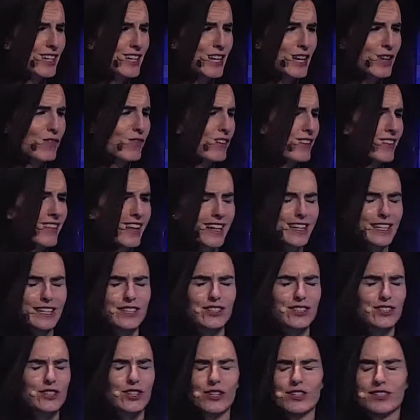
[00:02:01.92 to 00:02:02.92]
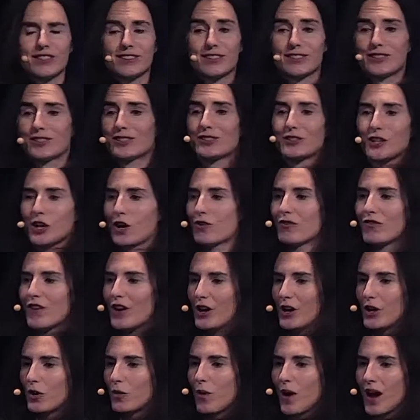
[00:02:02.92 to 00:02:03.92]
even that it's just so
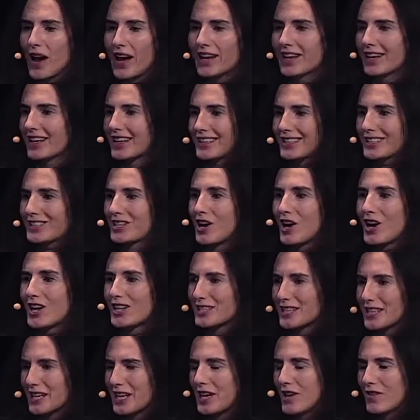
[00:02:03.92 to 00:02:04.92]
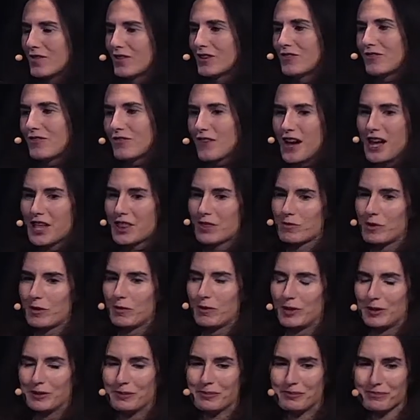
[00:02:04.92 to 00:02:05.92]
far away, it's not even
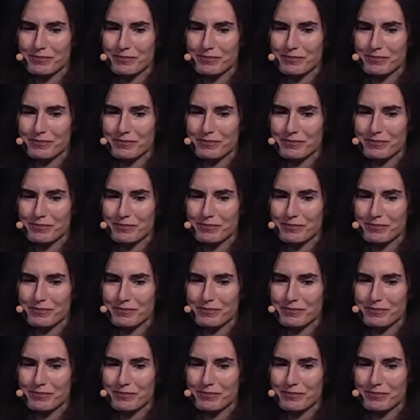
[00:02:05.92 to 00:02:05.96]
fathomable.